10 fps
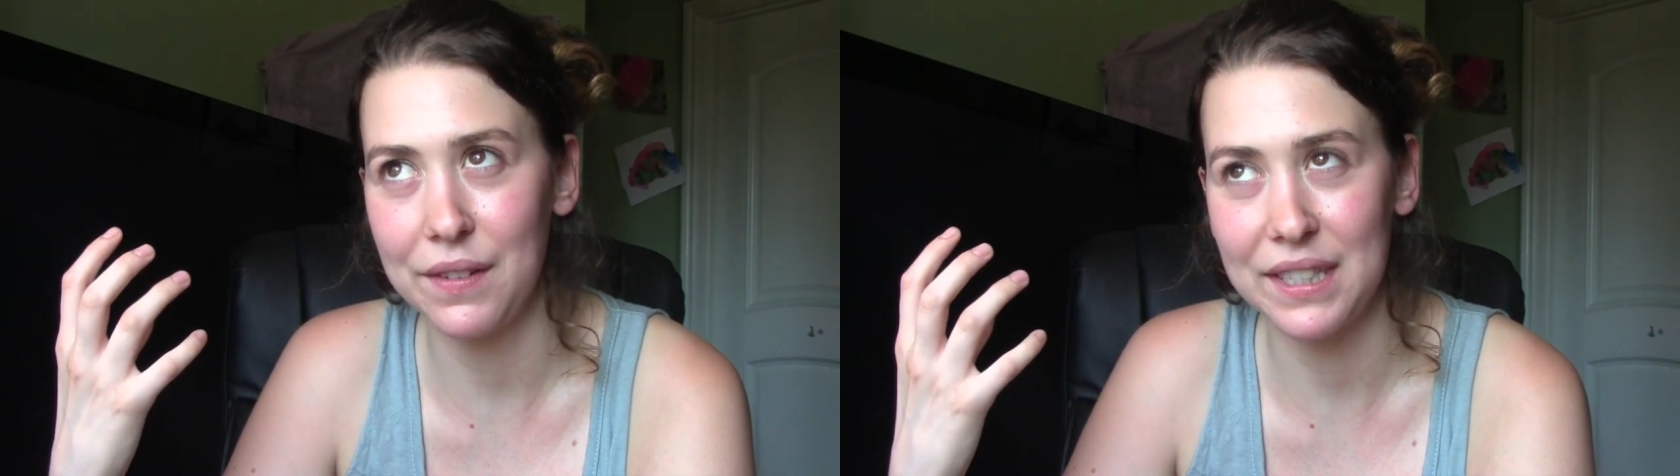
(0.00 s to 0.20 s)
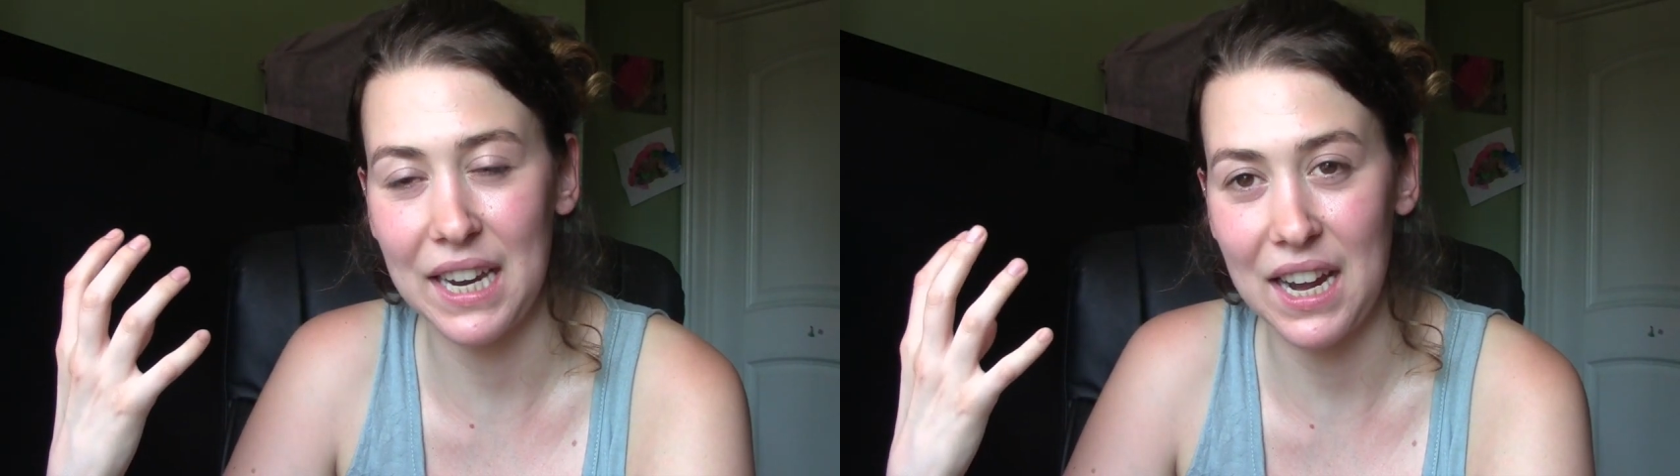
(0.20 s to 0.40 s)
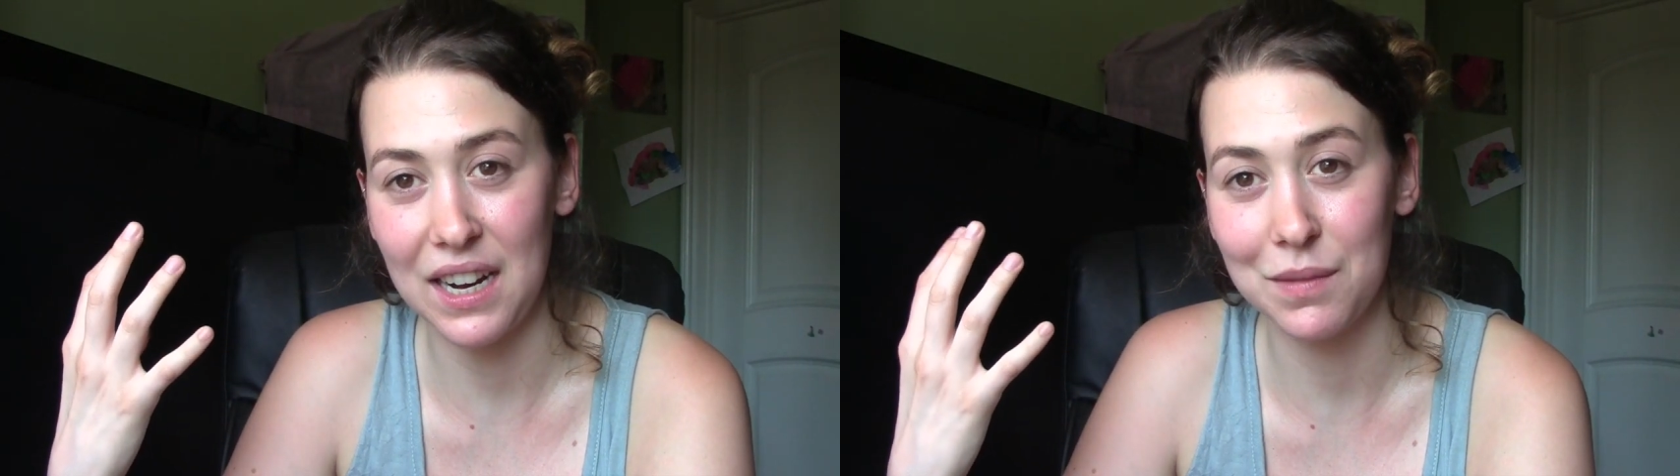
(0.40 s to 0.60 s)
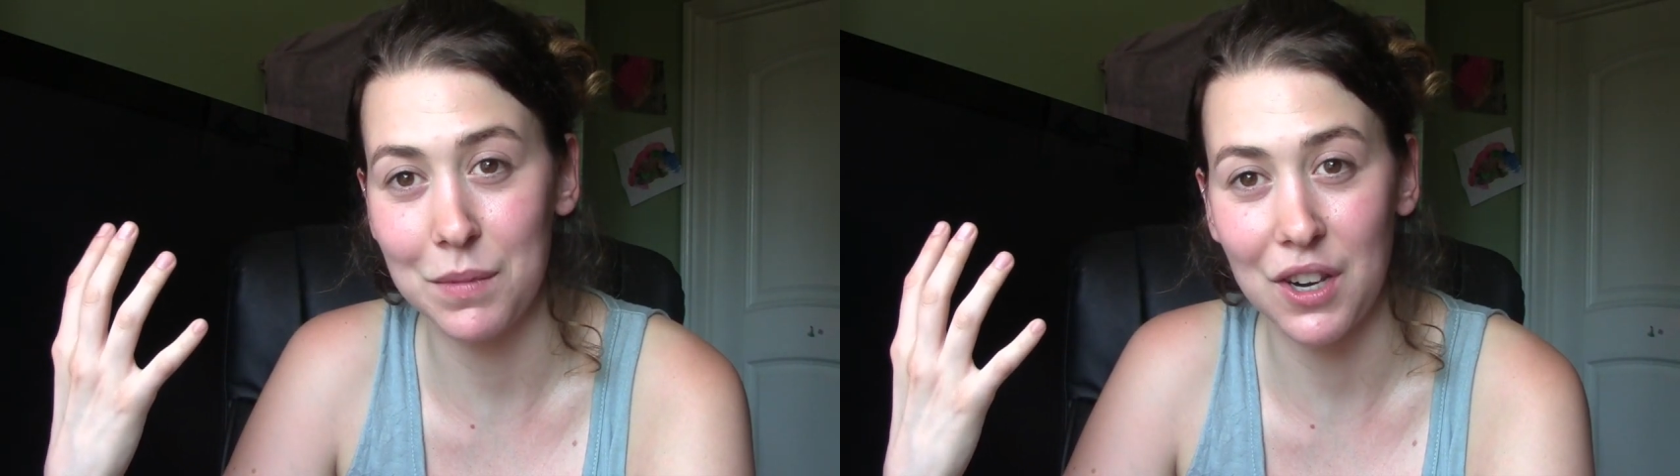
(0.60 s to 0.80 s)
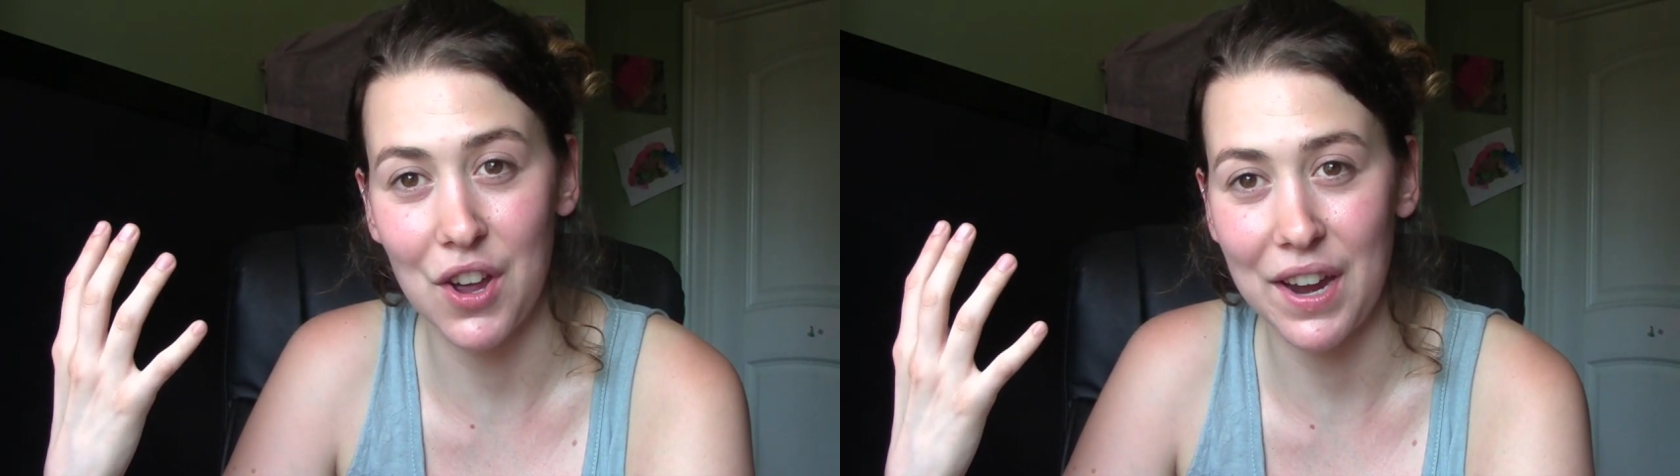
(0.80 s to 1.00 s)
of
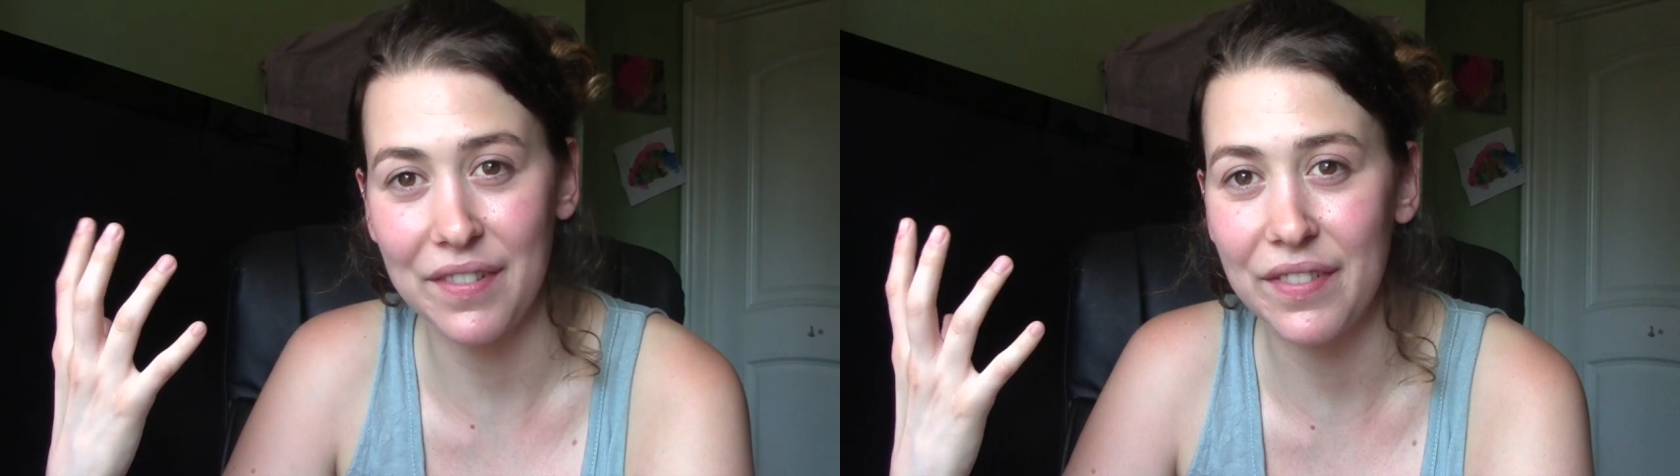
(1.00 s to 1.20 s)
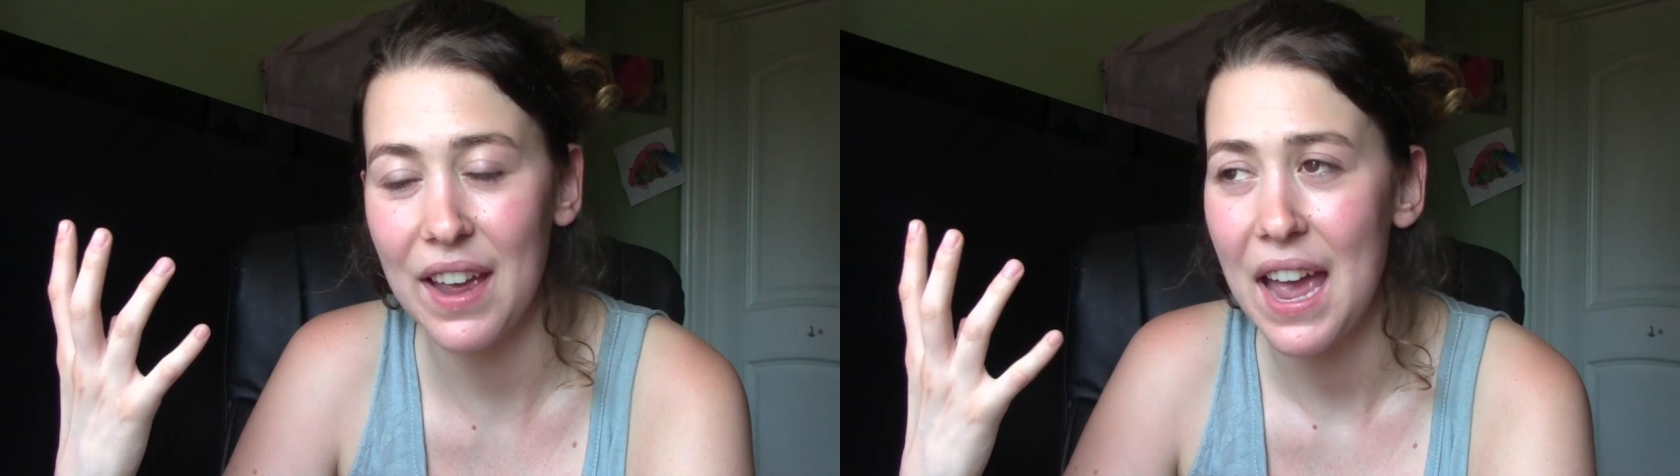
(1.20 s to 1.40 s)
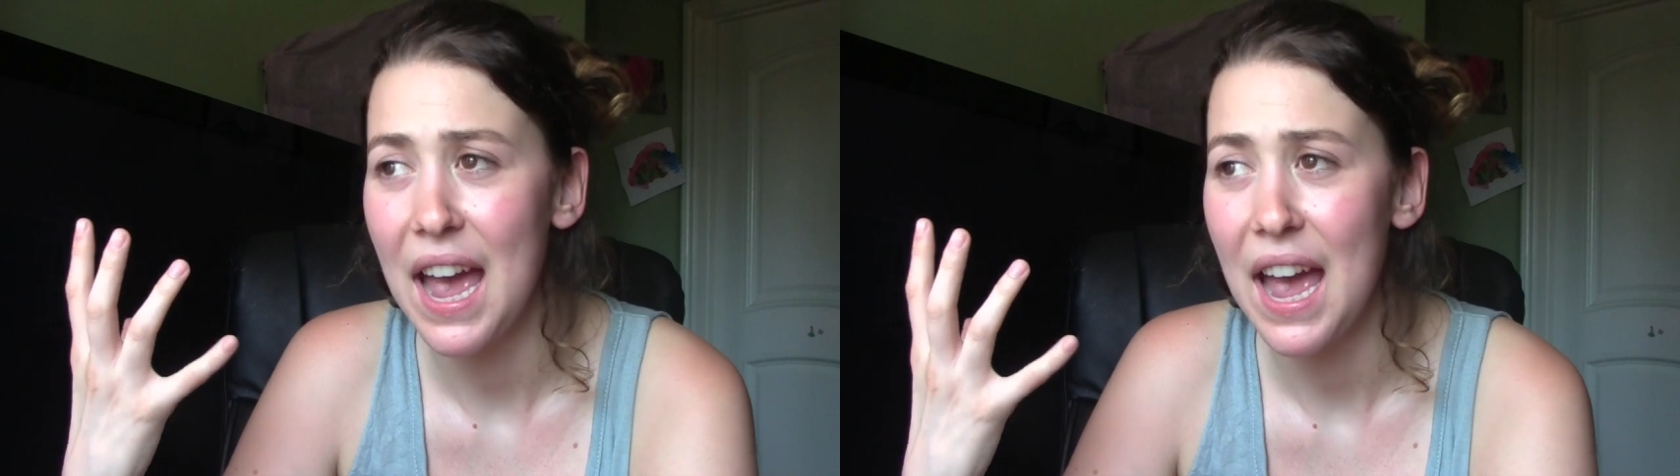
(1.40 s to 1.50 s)
seeing life.